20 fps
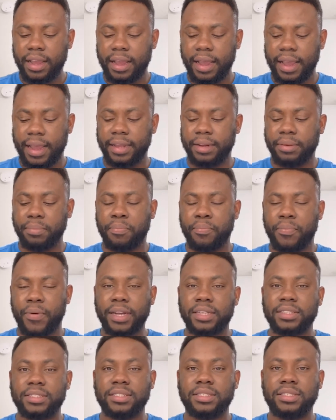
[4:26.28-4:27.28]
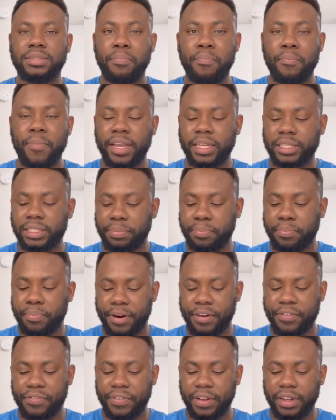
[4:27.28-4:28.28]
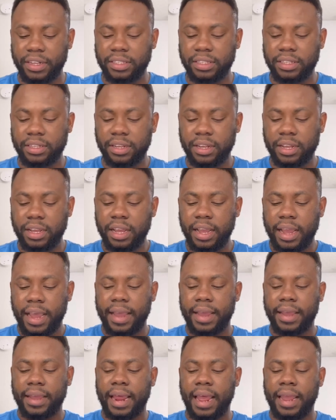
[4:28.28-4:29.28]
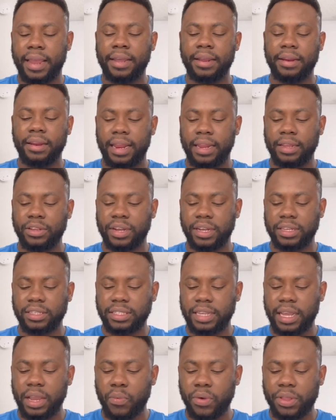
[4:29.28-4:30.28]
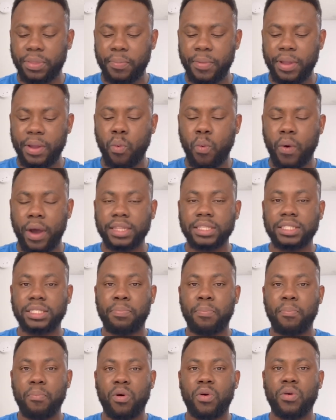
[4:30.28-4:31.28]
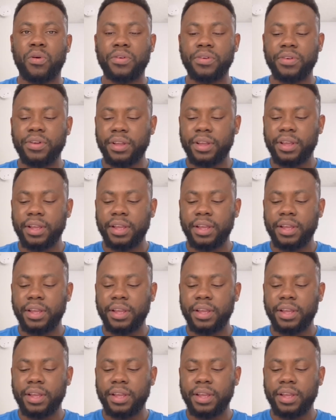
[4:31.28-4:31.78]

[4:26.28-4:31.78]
and practice makes perfect and I, you can sing with me once more.